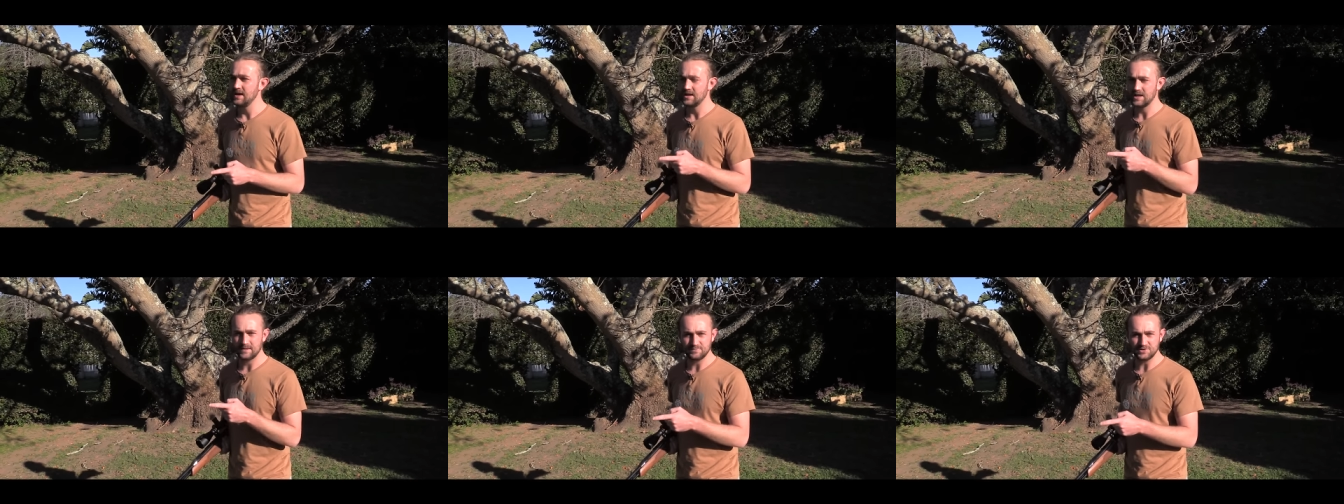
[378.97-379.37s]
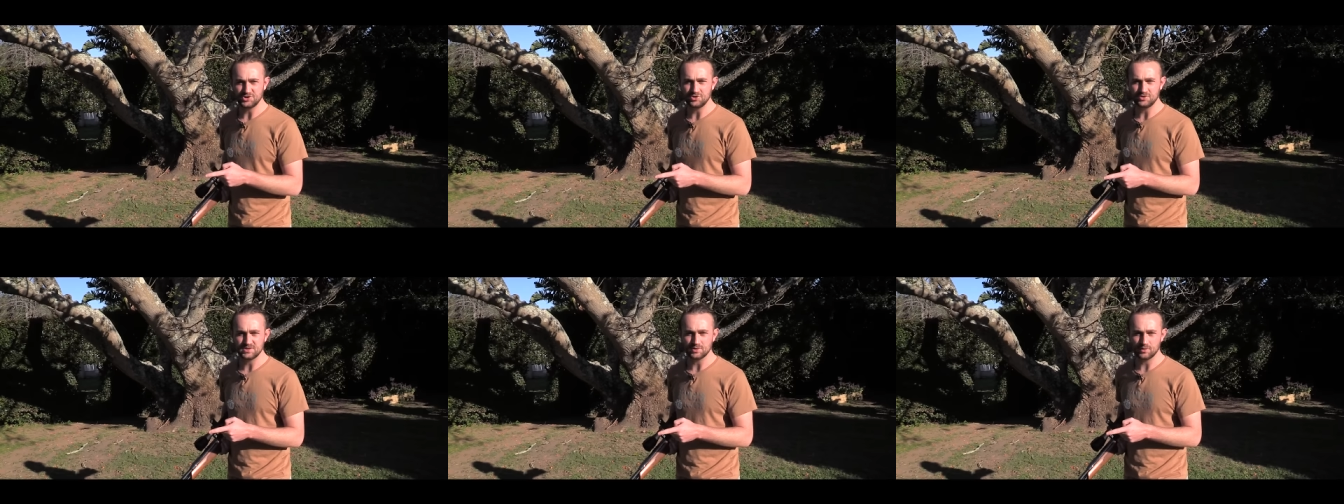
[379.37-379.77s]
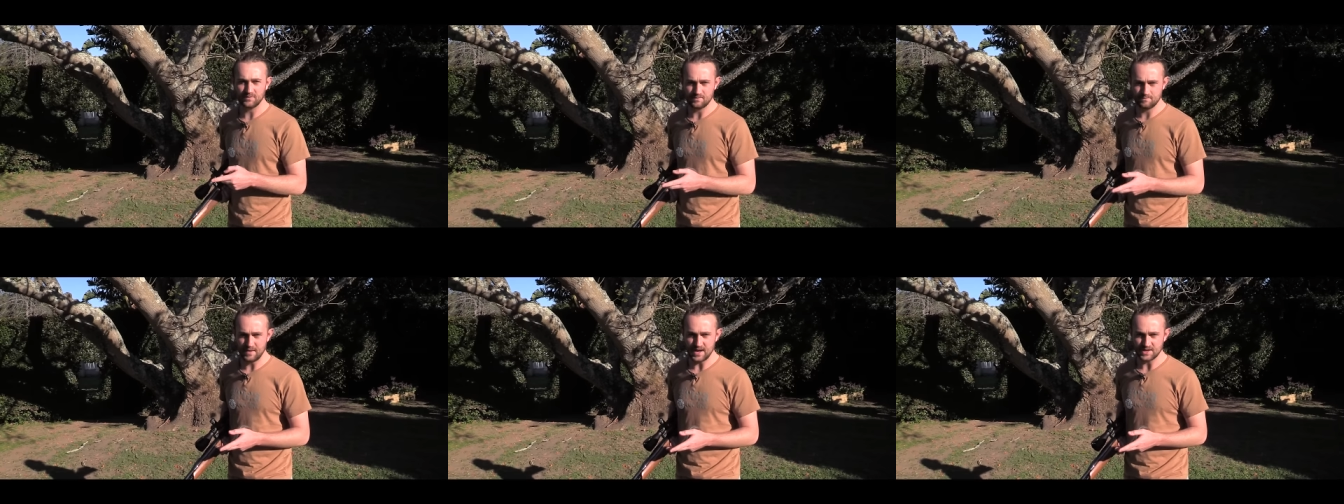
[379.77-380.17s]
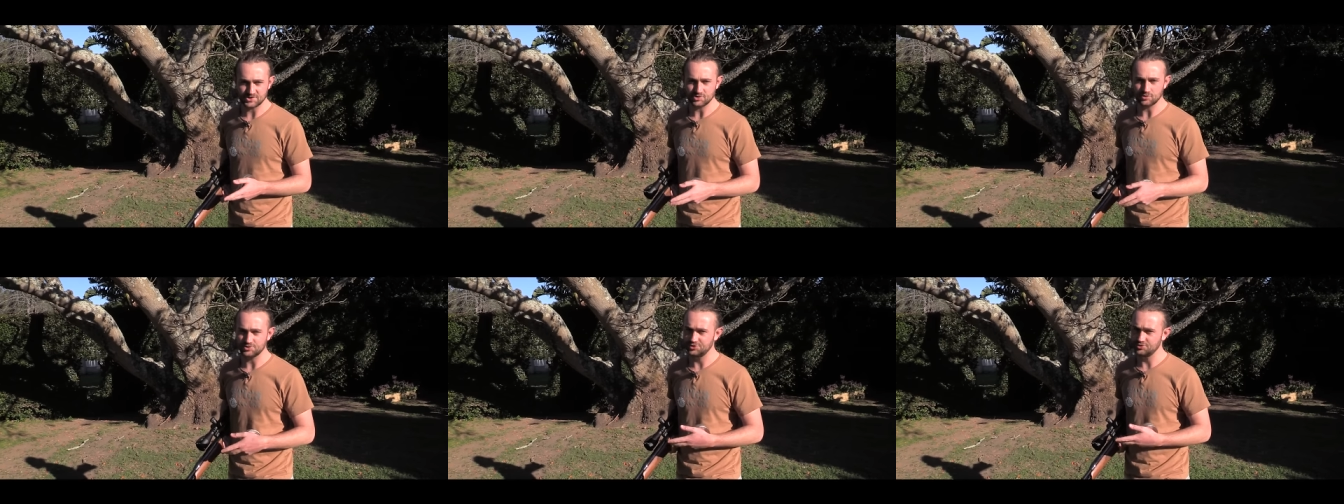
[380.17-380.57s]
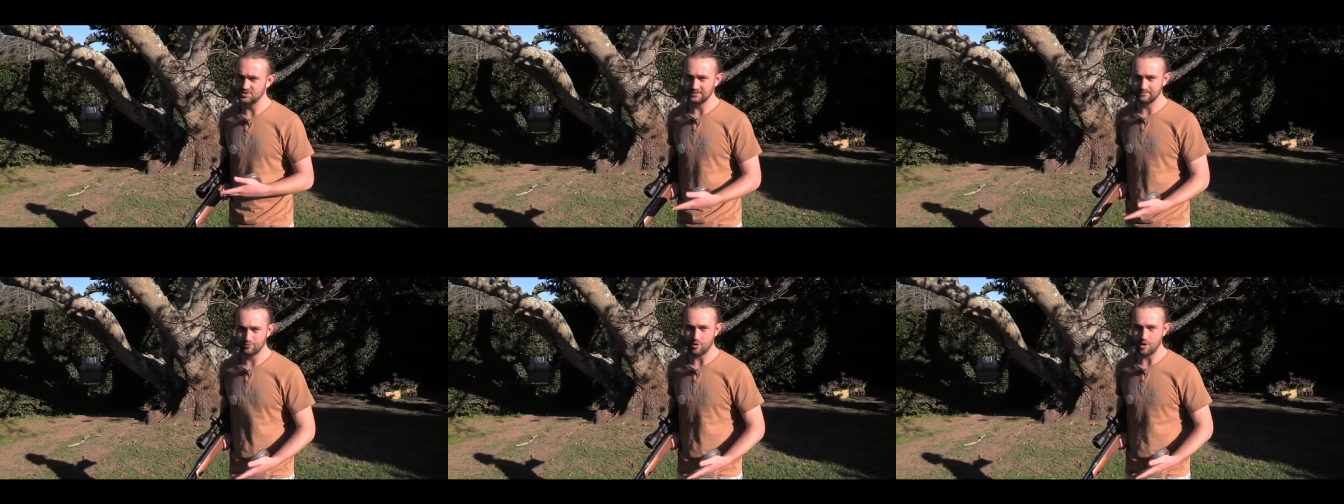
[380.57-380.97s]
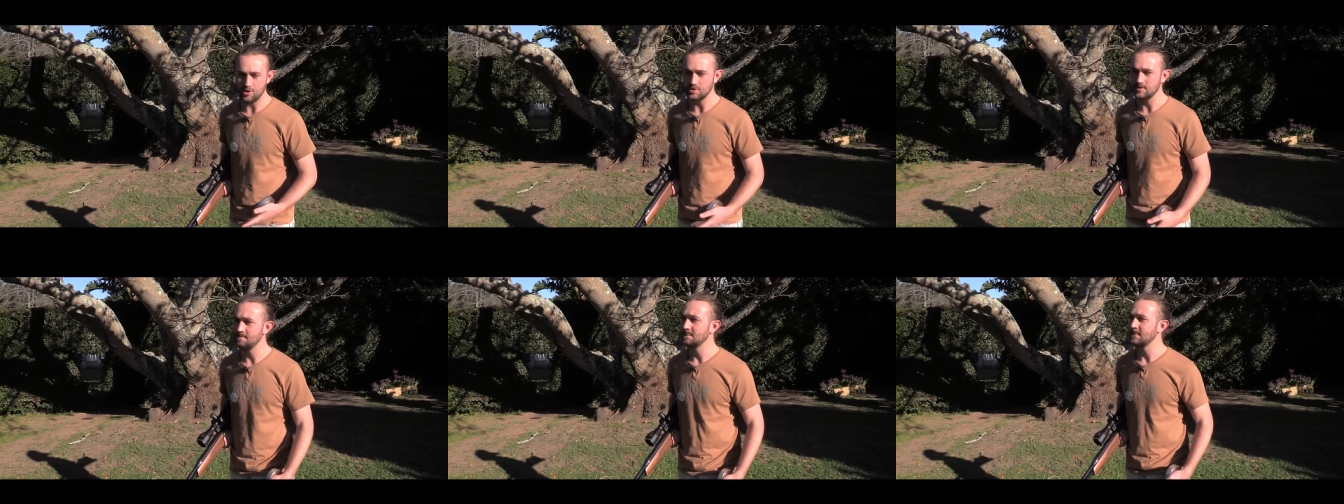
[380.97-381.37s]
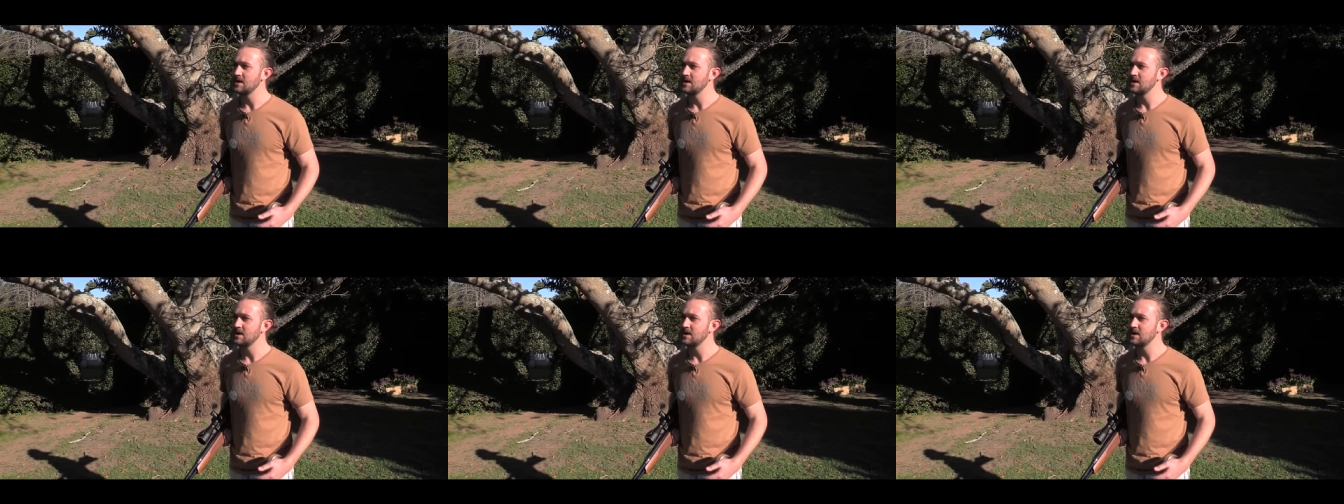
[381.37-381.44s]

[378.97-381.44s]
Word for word: and I'd be shooting off a bench or shooting prone.